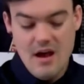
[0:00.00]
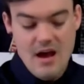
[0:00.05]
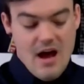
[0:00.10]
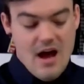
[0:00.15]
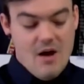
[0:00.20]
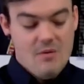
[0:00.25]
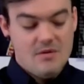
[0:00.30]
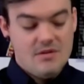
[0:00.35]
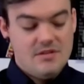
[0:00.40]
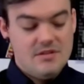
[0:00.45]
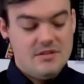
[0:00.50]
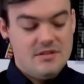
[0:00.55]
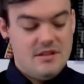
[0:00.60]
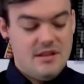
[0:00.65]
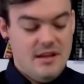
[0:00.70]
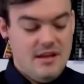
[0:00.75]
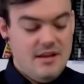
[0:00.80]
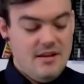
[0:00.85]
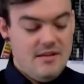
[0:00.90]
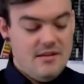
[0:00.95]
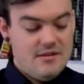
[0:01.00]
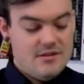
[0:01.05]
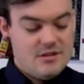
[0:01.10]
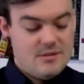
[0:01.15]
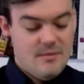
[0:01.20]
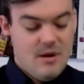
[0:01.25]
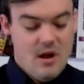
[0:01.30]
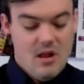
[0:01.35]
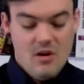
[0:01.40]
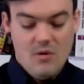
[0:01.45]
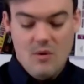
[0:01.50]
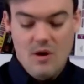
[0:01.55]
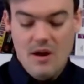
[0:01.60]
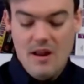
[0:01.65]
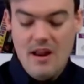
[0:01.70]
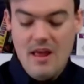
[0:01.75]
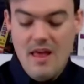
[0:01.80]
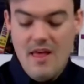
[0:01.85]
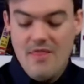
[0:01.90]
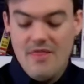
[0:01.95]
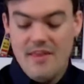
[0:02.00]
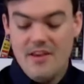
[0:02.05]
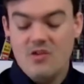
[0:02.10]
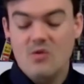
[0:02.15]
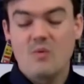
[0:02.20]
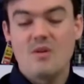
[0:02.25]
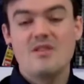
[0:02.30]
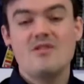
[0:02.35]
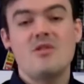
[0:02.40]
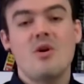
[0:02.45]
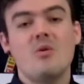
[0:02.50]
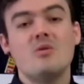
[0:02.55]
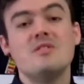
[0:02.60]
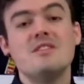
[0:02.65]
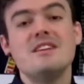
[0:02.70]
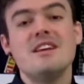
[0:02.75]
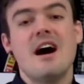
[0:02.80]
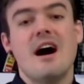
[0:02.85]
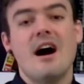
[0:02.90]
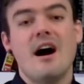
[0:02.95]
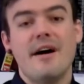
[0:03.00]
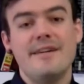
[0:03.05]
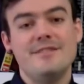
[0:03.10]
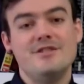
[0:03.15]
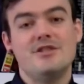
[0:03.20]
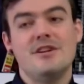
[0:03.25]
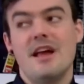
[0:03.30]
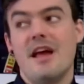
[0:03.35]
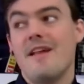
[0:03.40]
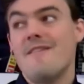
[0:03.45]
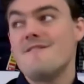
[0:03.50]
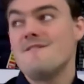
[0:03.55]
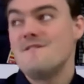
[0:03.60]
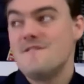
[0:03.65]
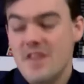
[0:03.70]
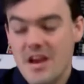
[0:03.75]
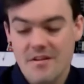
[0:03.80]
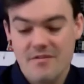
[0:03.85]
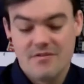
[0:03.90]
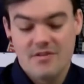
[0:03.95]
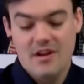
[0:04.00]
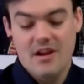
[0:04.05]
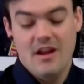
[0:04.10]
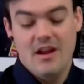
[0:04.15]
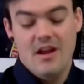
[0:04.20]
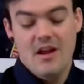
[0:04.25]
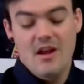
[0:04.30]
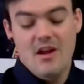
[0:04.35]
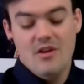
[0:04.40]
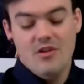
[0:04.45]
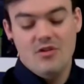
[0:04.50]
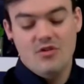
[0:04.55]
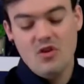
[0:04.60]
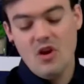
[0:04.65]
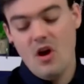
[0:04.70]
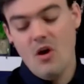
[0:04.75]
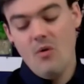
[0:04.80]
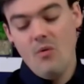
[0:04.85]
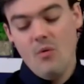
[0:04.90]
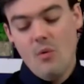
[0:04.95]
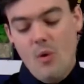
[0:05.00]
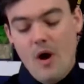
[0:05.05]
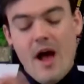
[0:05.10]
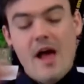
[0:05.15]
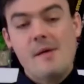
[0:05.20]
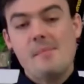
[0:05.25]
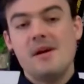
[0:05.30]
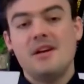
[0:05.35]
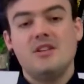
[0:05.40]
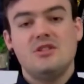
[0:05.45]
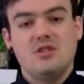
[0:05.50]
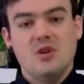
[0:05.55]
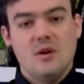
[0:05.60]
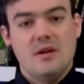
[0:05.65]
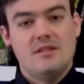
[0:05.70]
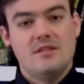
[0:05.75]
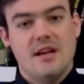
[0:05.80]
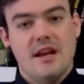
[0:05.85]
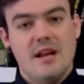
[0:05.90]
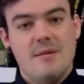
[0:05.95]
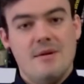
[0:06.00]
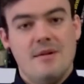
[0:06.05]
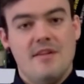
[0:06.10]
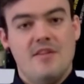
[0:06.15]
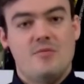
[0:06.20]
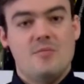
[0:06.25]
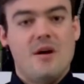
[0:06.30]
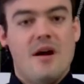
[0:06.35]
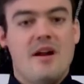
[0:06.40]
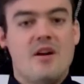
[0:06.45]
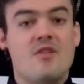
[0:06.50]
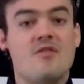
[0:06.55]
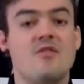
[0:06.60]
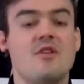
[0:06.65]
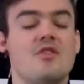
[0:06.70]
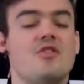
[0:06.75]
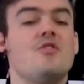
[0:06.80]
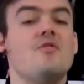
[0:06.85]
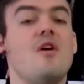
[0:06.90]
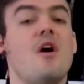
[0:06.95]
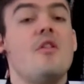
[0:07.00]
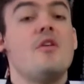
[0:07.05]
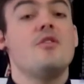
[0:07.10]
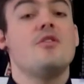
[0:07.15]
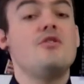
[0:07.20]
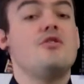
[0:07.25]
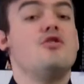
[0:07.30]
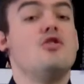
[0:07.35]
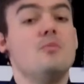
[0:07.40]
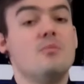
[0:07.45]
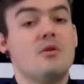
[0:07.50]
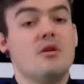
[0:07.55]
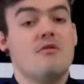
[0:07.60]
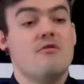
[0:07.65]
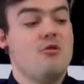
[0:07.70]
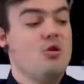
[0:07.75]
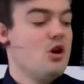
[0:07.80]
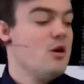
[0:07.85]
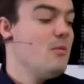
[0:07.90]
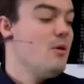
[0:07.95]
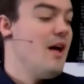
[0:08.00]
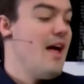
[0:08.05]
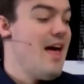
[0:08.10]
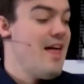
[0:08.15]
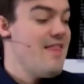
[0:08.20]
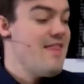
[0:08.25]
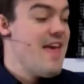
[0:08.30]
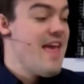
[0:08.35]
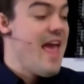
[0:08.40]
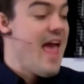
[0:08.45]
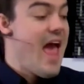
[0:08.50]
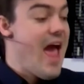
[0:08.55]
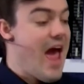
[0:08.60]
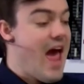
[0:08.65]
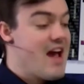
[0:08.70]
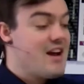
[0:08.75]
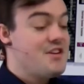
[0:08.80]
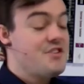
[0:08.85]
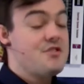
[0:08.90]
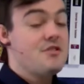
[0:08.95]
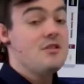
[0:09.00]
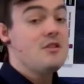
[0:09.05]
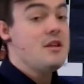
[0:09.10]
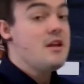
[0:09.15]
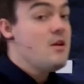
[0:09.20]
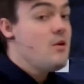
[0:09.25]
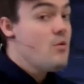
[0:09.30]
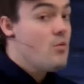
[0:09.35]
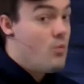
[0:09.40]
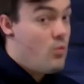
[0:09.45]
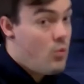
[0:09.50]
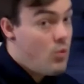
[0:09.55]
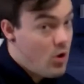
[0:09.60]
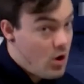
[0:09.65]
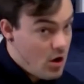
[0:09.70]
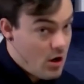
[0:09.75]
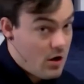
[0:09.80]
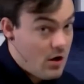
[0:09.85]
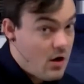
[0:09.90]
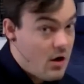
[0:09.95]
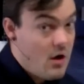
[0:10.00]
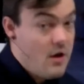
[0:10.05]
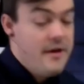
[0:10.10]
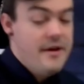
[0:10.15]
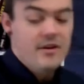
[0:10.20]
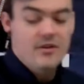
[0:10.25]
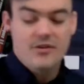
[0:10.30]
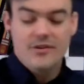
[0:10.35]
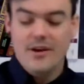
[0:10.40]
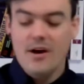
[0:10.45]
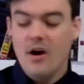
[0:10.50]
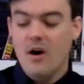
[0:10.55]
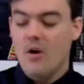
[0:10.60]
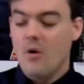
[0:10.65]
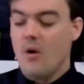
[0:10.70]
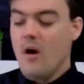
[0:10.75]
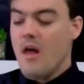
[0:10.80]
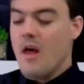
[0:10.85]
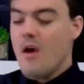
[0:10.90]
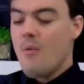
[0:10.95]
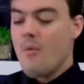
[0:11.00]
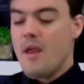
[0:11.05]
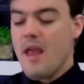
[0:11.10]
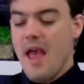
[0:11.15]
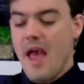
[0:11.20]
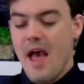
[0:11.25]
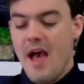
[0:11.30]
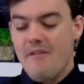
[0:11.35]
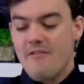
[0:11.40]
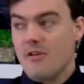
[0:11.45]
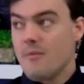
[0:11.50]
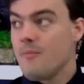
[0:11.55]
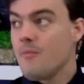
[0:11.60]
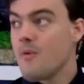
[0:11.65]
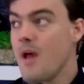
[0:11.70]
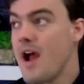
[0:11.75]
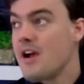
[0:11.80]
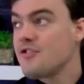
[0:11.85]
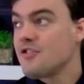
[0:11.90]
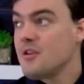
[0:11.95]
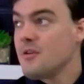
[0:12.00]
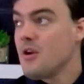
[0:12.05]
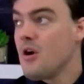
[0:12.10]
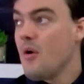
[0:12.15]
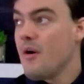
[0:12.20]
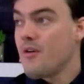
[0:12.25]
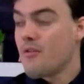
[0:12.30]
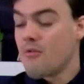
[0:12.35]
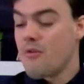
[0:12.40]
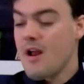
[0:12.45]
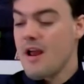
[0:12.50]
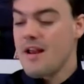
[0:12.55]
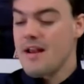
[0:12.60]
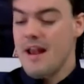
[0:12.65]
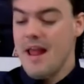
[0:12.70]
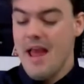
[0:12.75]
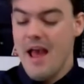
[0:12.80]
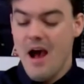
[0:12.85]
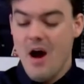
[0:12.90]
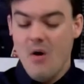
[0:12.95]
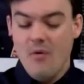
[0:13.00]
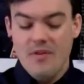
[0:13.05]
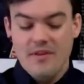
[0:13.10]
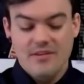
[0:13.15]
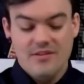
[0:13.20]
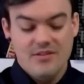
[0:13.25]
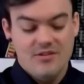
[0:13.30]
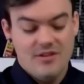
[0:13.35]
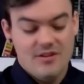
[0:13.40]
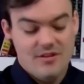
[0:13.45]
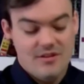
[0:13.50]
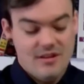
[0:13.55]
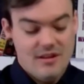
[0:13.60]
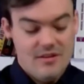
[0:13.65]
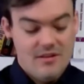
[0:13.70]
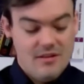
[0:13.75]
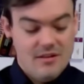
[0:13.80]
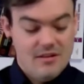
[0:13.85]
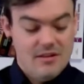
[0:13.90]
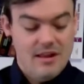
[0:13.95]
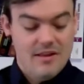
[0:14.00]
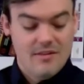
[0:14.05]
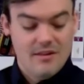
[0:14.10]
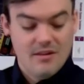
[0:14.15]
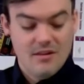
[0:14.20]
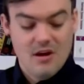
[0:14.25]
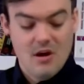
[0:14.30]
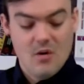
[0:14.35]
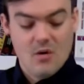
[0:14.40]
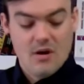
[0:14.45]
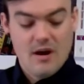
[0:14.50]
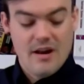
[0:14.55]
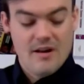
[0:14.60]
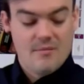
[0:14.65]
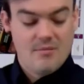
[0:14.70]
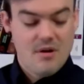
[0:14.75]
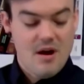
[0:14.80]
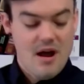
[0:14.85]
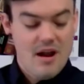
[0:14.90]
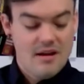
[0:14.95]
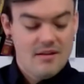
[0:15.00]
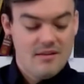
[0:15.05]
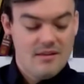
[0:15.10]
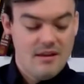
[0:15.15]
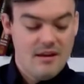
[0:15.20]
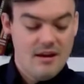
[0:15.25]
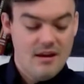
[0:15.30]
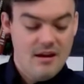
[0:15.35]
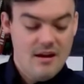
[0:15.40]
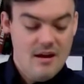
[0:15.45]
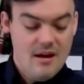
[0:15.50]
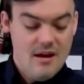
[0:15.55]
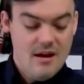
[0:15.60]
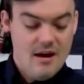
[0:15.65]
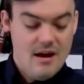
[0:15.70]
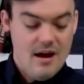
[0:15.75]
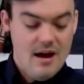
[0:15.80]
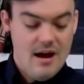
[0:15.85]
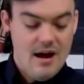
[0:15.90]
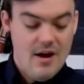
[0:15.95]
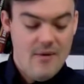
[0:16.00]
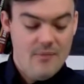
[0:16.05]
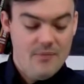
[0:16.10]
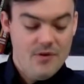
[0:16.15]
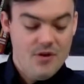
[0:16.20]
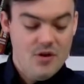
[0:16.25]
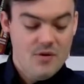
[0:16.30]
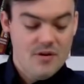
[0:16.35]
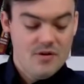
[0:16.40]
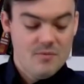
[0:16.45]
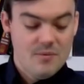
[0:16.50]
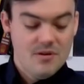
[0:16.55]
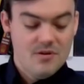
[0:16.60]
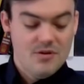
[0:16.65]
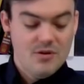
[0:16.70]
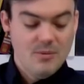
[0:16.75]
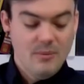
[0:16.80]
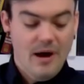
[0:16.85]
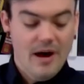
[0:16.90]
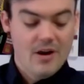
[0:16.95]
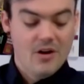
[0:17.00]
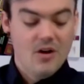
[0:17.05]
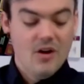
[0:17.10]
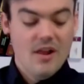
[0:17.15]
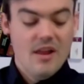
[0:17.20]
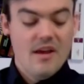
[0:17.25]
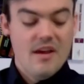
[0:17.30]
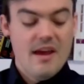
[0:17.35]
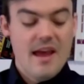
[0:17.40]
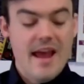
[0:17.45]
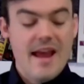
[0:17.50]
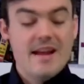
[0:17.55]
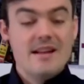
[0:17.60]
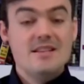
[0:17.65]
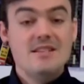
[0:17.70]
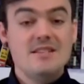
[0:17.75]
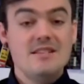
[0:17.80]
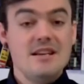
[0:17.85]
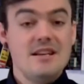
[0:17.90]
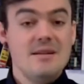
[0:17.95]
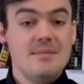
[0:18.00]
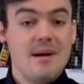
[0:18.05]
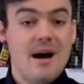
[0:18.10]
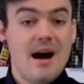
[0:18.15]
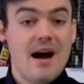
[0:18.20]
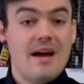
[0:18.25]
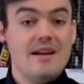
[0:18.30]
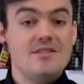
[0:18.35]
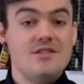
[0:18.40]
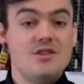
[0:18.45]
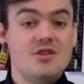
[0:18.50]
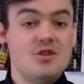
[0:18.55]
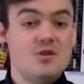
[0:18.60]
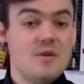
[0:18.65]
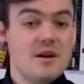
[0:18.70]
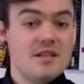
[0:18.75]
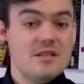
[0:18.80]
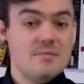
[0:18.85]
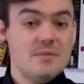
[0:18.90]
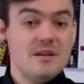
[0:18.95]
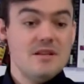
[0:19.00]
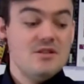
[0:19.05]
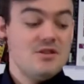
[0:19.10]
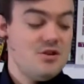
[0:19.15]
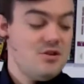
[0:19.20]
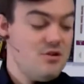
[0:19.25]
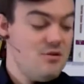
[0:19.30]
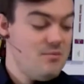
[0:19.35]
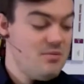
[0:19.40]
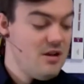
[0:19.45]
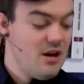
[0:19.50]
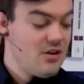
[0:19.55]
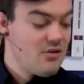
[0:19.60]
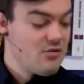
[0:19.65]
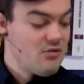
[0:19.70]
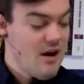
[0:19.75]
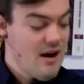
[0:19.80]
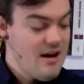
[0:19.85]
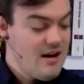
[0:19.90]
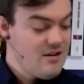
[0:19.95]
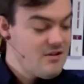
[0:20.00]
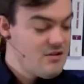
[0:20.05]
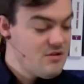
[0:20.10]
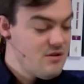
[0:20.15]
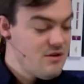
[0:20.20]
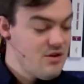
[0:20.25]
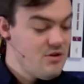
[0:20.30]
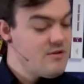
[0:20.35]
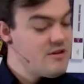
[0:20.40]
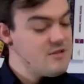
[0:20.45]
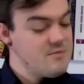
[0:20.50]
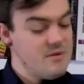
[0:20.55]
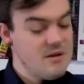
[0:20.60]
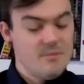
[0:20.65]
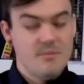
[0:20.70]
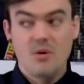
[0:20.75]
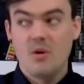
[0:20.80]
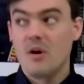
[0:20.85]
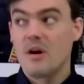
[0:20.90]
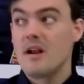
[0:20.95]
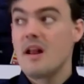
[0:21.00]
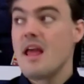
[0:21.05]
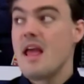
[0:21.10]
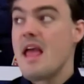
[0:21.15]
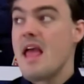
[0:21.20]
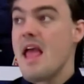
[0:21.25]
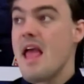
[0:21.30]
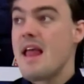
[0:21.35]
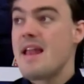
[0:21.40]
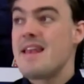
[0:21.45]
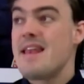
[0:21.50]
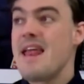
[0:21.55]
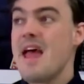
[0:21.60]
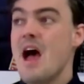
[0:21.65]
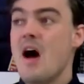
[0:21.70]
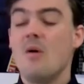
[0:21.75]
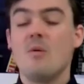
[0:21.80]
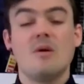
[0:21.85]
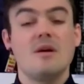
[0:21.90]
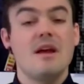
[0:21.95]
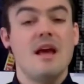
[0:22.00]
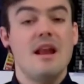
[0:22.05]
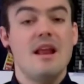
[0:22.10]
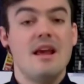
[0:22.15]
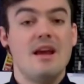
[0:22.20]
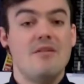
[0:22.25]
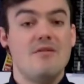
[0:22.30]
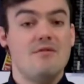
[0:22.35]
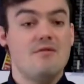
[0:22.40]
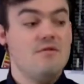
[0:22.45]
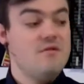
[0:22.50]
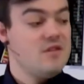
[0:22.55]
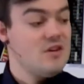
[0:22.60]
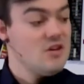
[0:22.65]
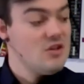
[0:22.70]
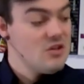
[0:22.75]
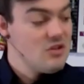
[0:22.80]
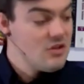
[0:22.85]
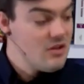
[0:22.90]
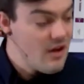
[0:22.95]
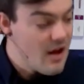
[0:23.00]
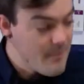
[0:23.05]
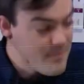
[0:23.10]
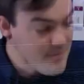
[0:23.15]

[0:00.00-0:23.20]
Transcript: uh, which is the the smaller one. This one's only 150. So, why am I so excited about these products? First of all, they're super affordable, and they actually work. So, we have them actually going right now. This is the the, the lower end product, the uh, the USB 2 model, HDMI to USB 2, plug right into a USB port, and now we're getting full